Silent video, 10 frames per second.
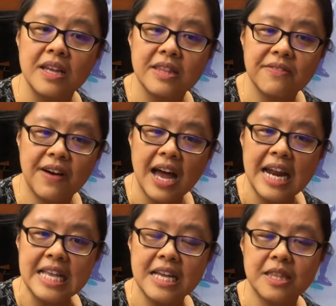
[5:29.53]
The
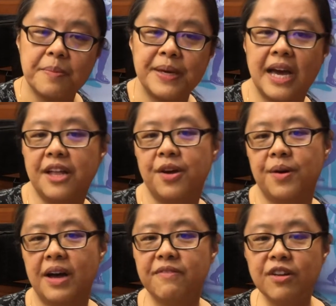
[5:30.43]
violin and the piano
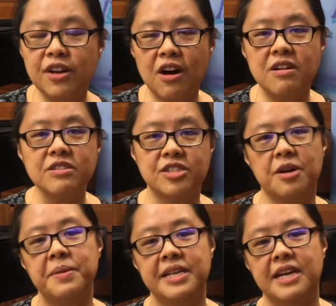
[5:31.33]
have long
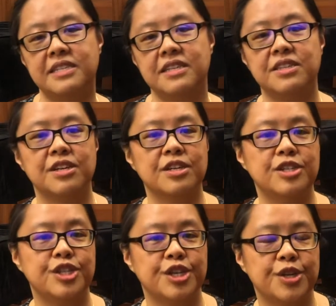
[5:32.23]
dominated the
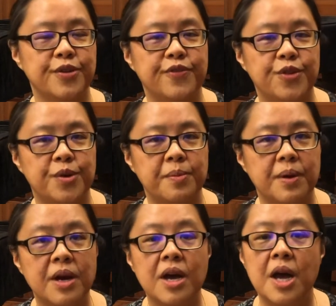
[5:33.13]
concerto form,
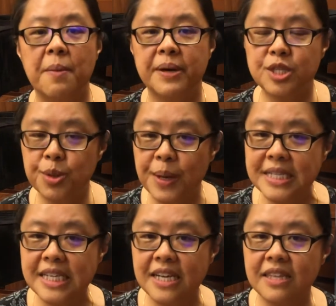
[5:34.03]
but
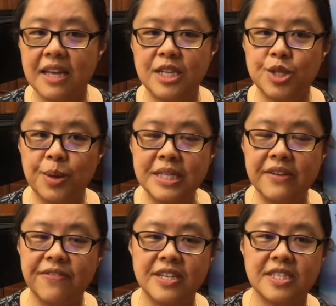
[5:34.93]
20th and
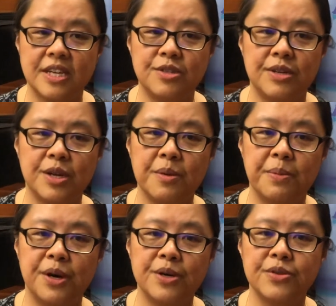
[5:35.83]
21st century
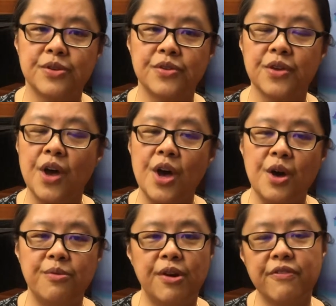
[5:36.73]
composers
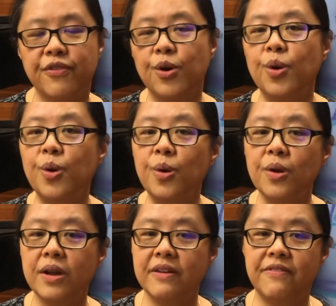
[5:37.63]
wrote for
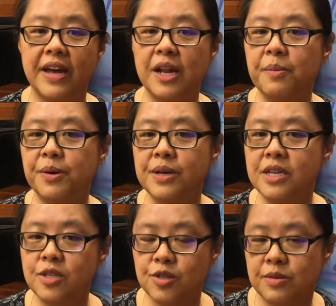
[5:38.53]
all available
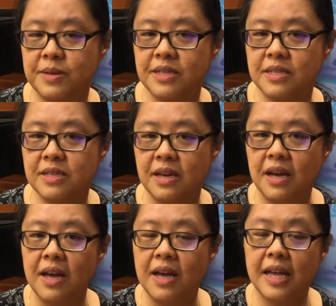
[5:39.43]
instruments.
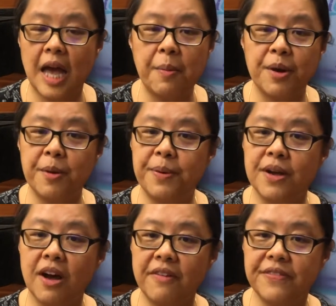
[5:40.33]
Gabriel
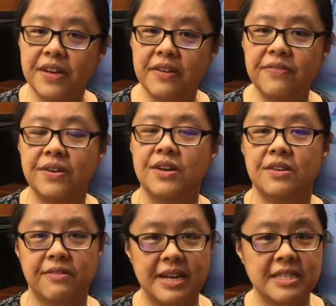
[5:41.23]
Prokofiev,
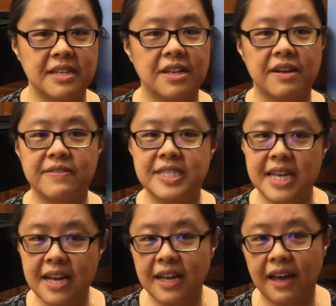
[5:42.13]
grandson of
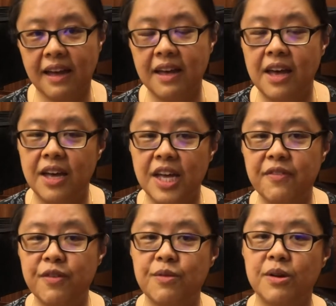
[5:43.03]
Sergei,
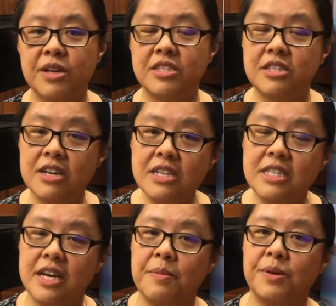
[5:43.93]
even wrote a
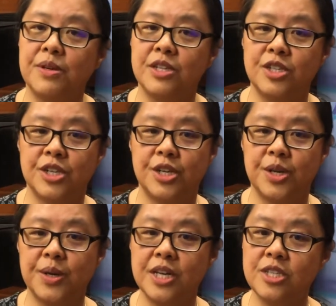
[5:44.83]
turntable concerto
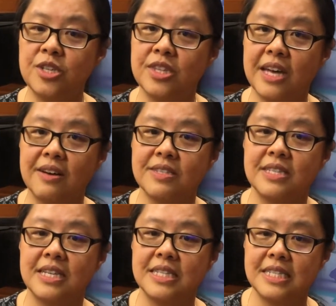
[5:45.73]
in
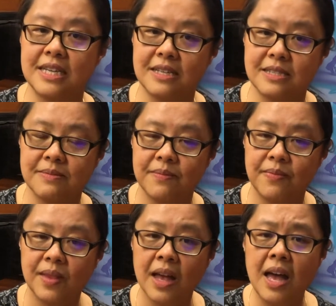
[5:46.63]
2006.
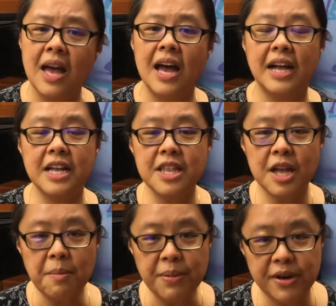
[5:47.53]
And a
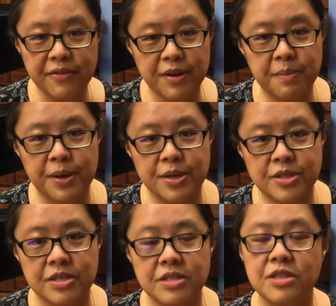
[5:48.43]
number of
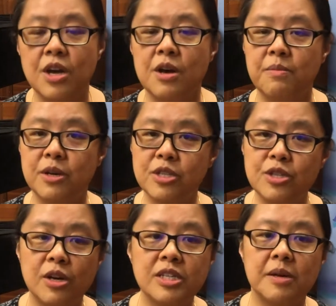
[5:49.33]
composers, most
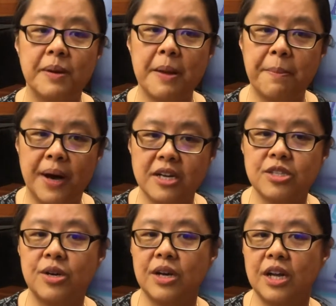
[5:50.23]
notably
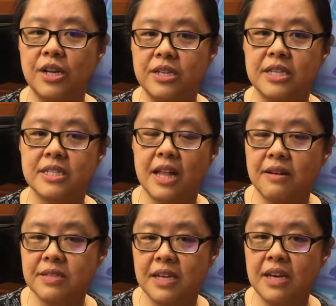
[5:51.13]
Bartók and
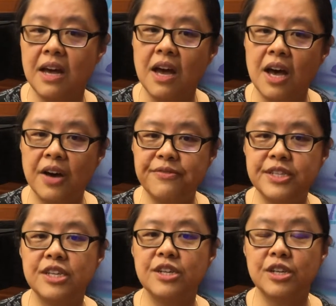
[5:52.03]
Lutosławski, have
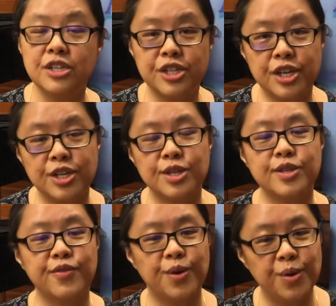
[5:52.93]
written concertos
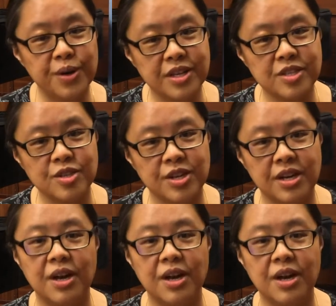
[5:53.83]
for orchestra,